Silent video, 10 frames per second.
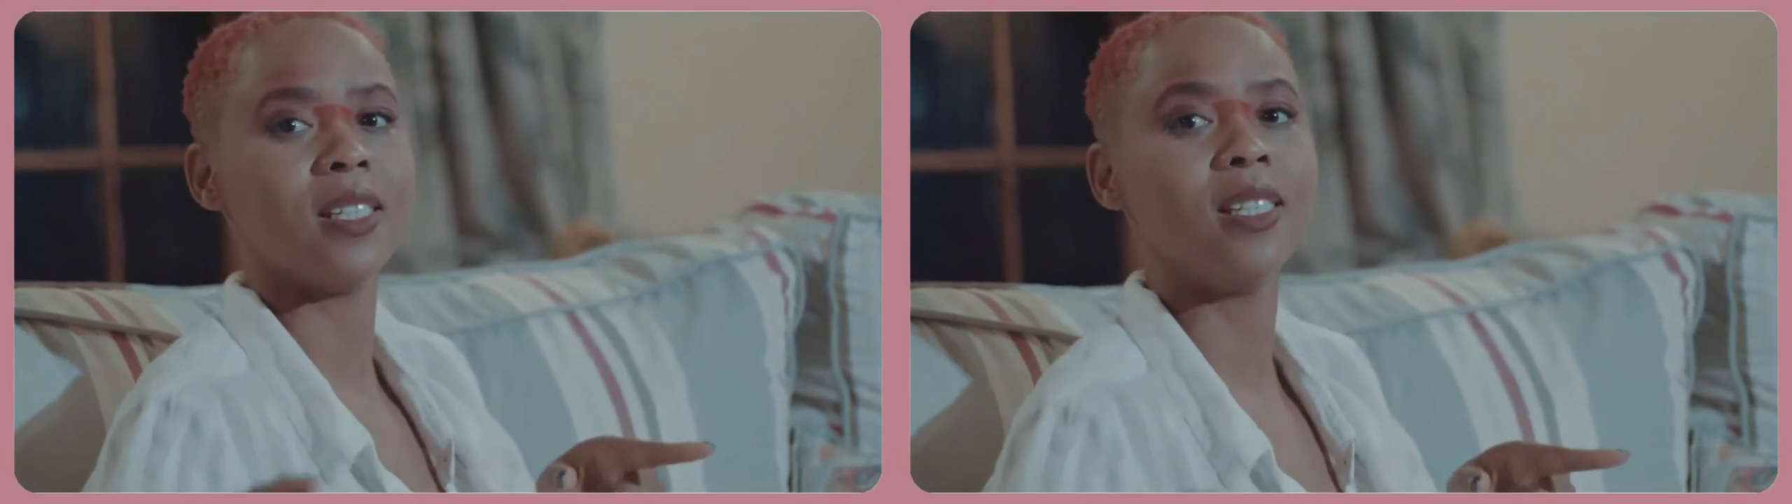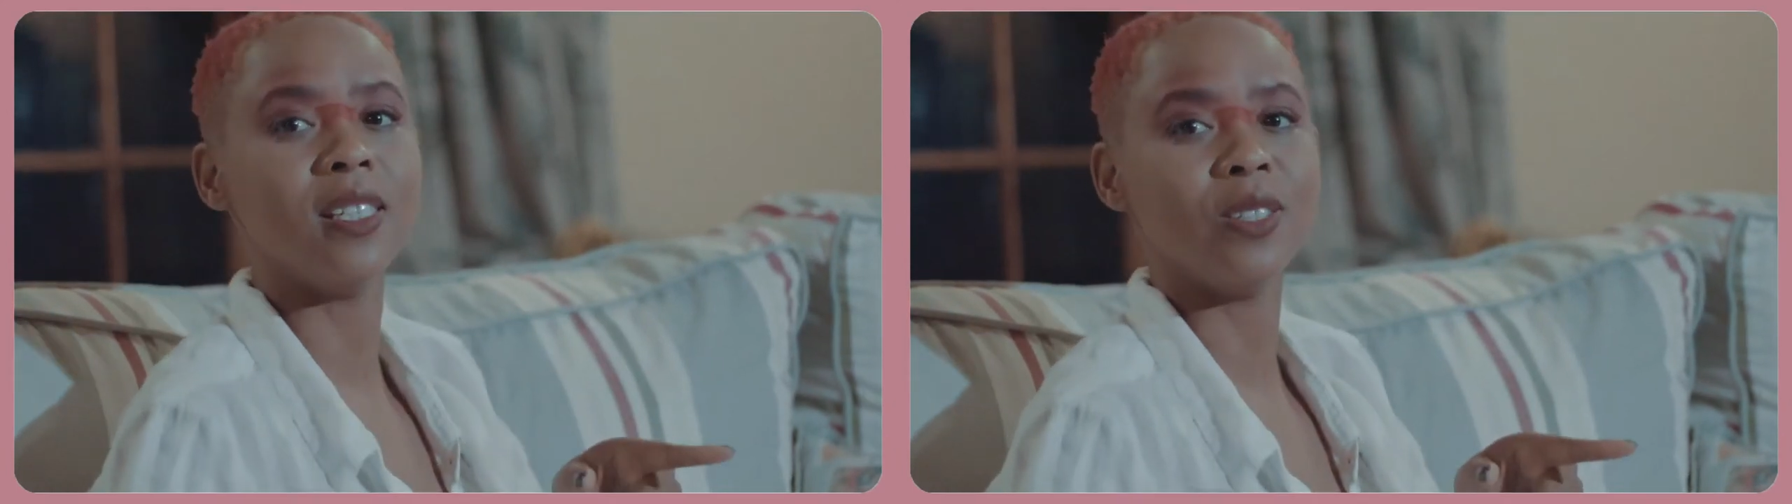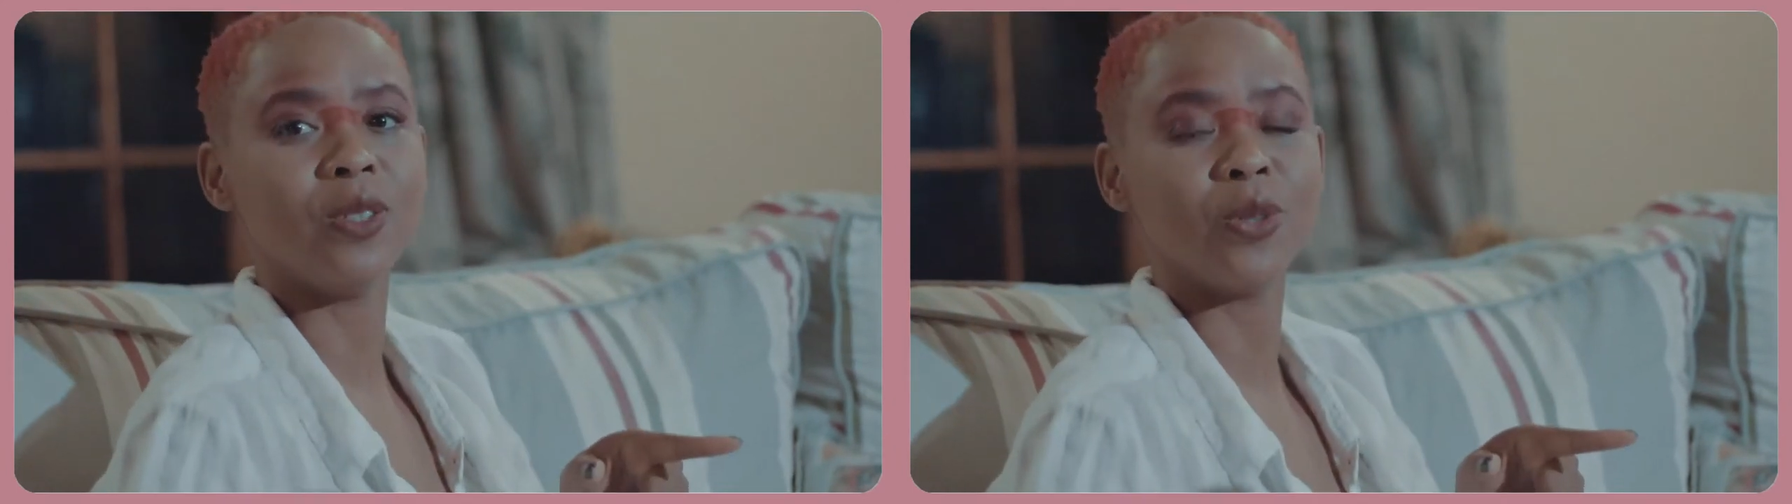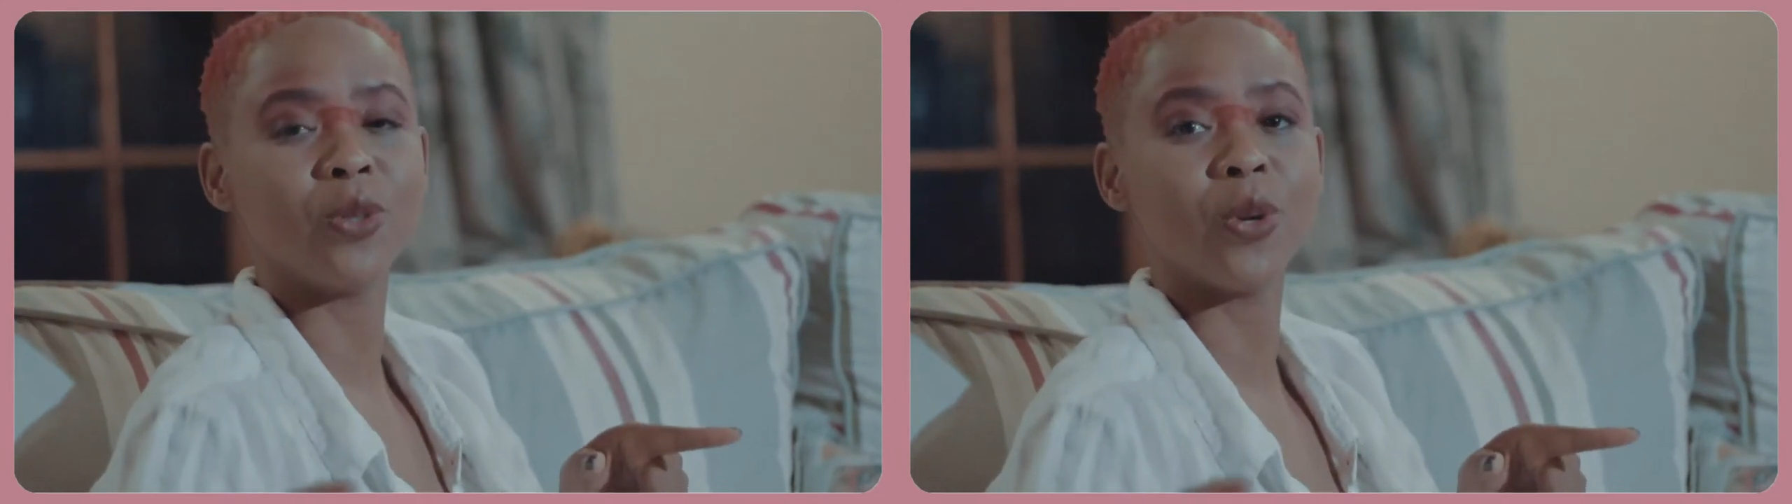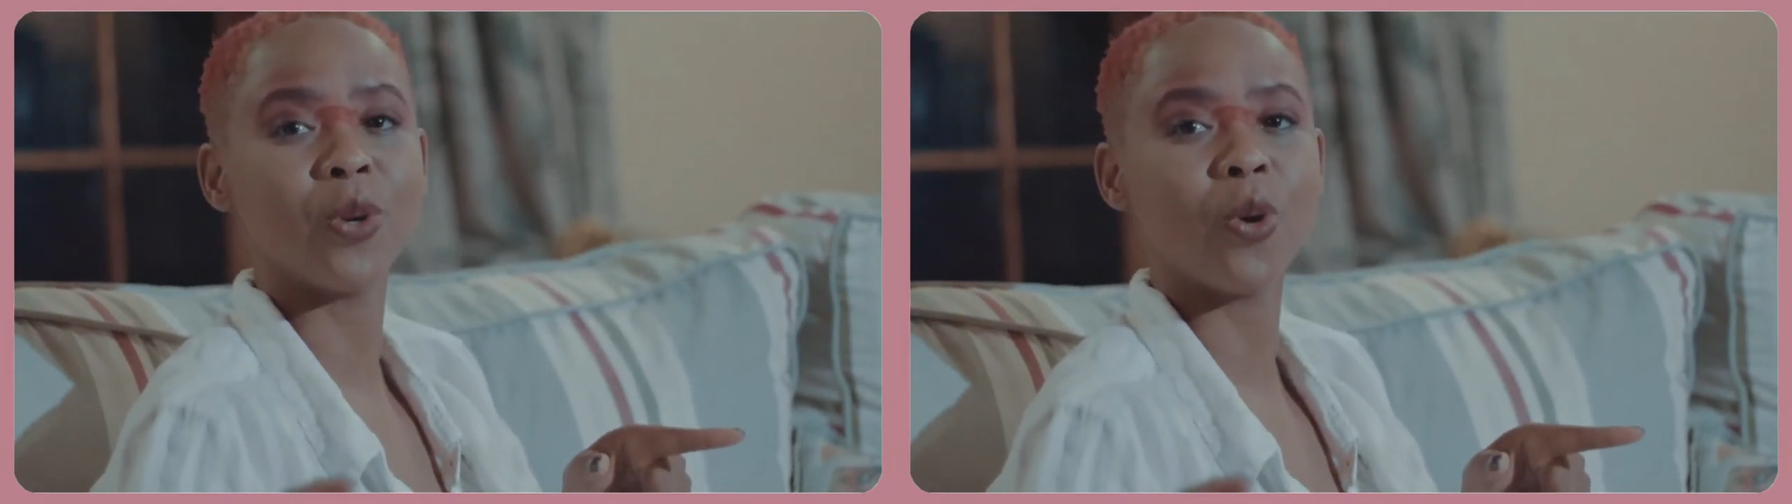you
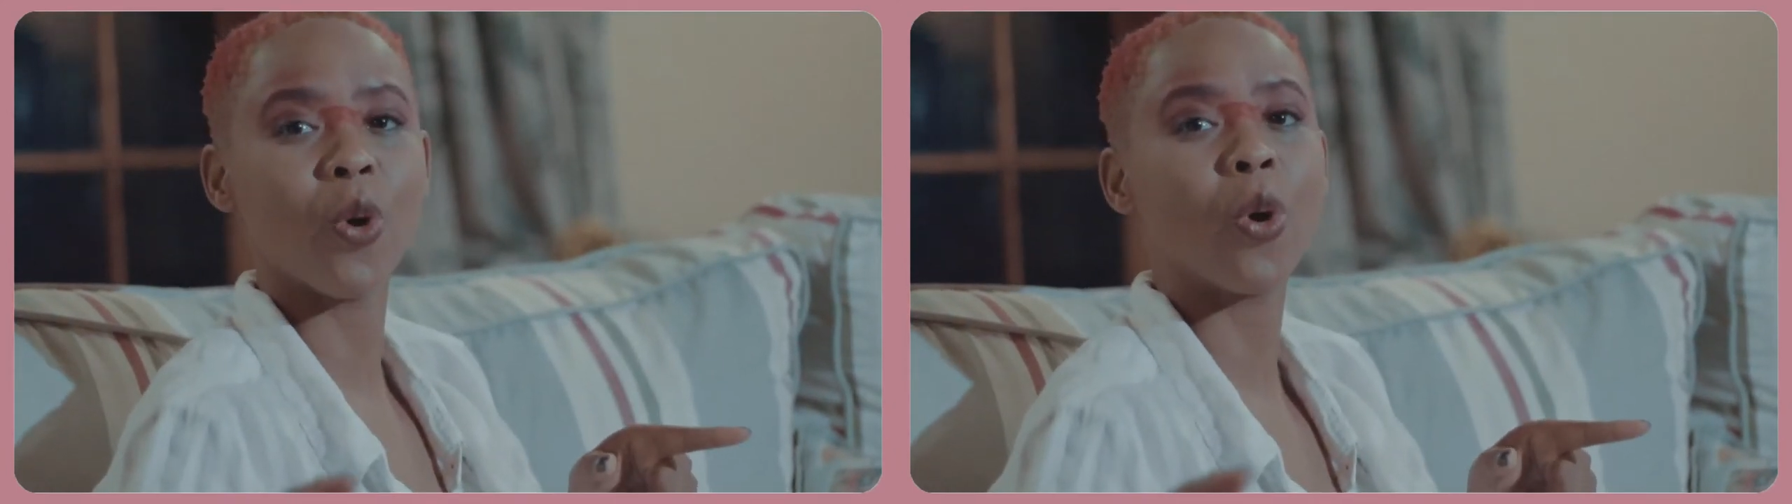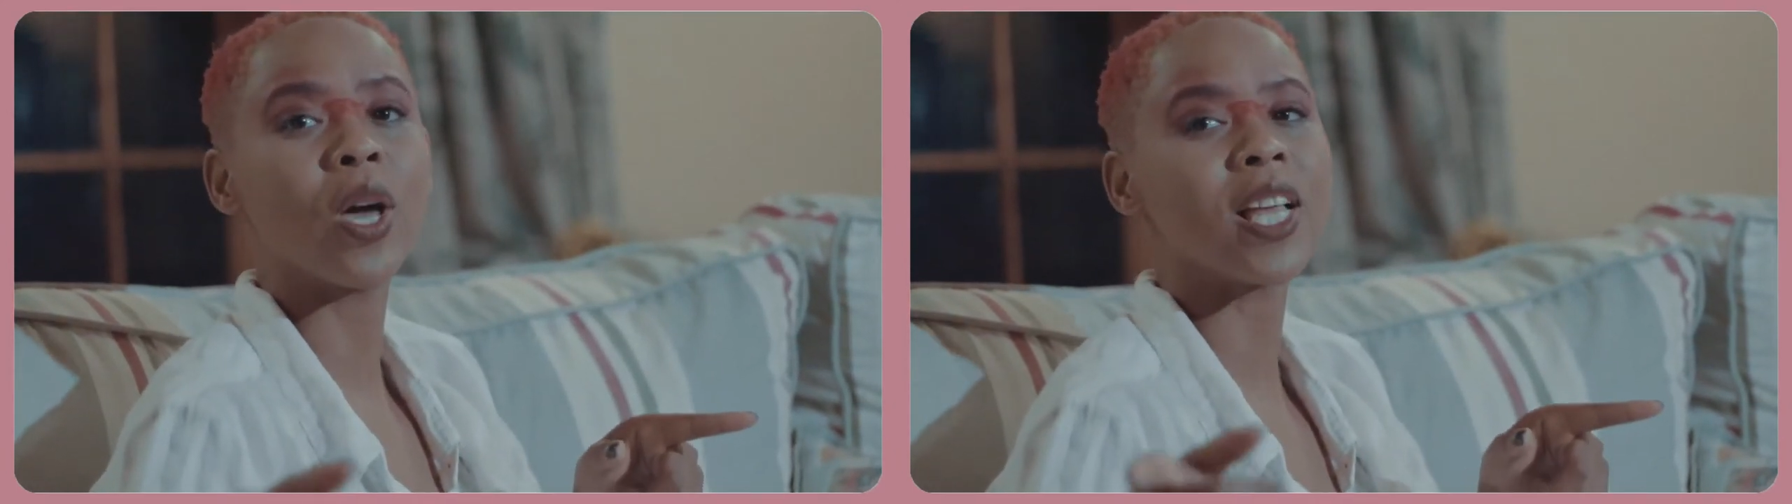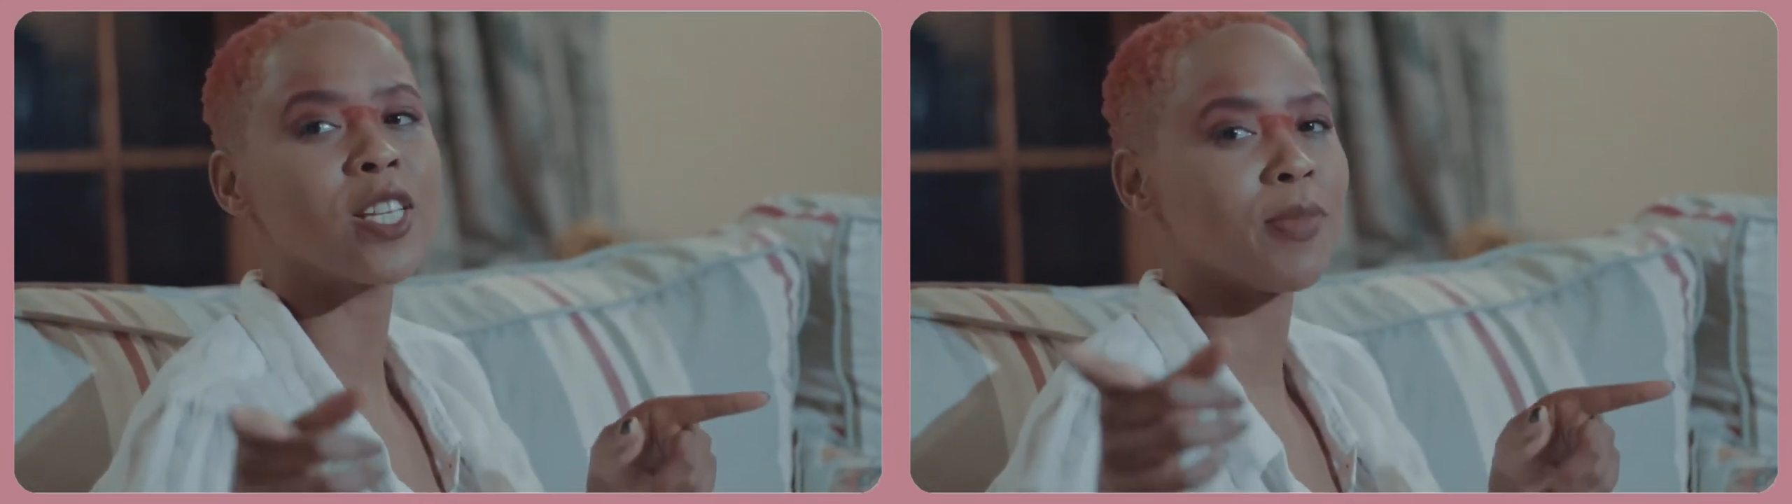know or it